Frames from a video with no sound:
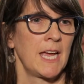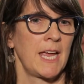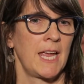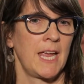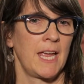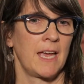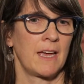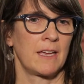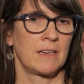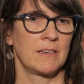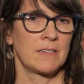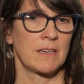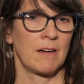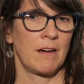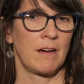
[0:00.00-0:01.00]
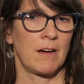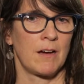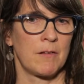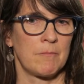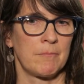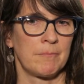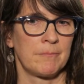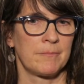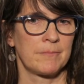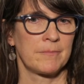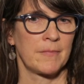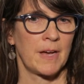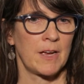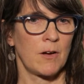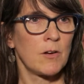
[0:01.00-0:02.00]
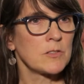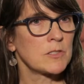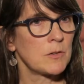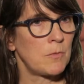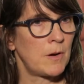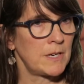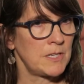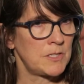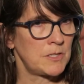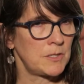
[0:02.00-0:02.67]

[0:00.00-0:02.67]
And I also wanted